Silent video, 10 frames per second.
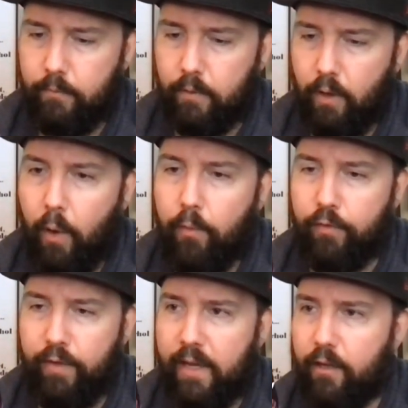Loads
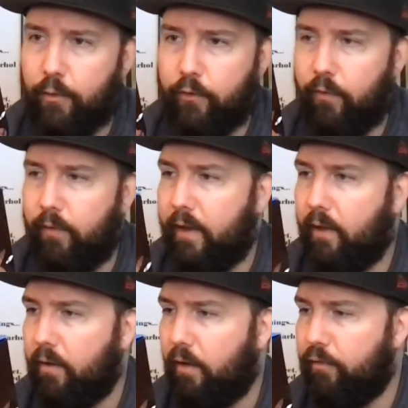of vehicles on there.
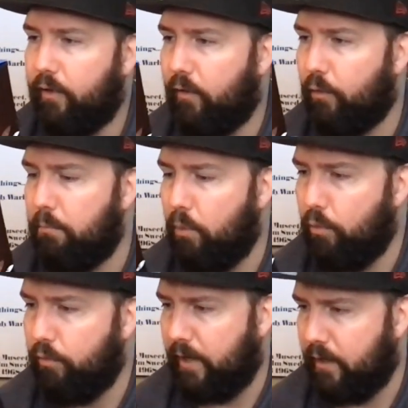Like, I feel like there are
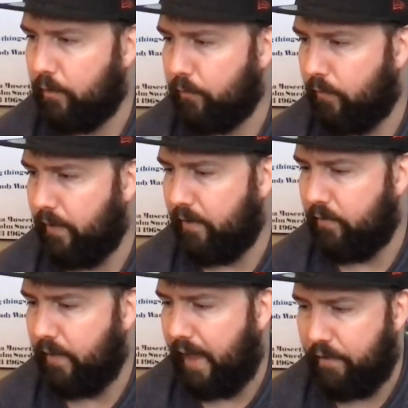more vehicles on there
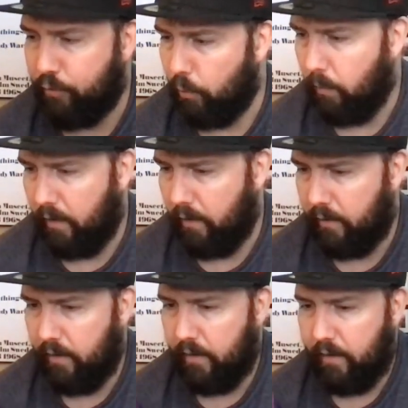than ever were.
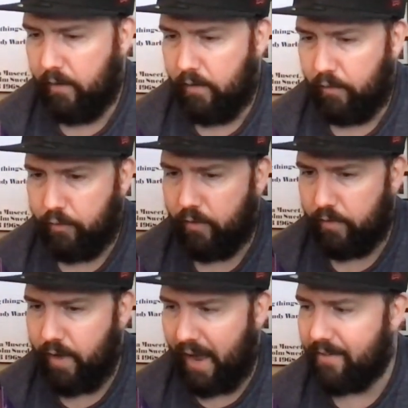I feel like
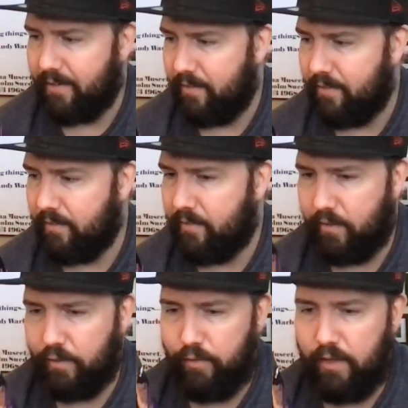they've added
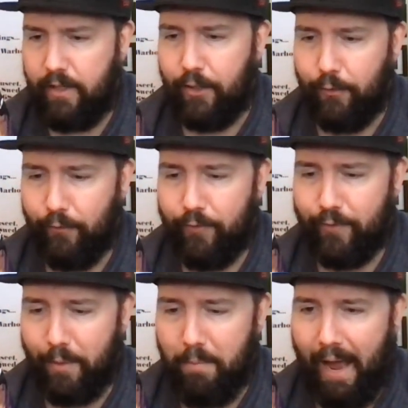to the vehicles
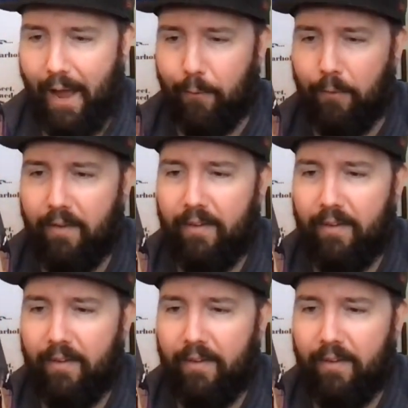somehow.